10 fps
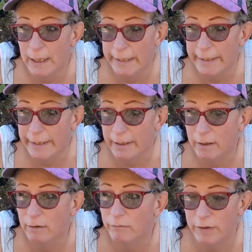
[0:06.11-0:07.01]

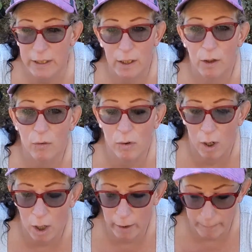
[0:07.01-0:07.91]
a video
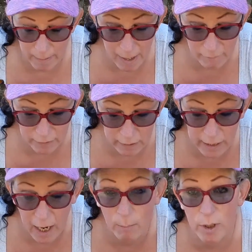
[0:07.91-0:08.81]
on my Mavica
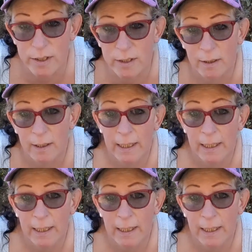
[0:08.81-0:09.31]
cameras,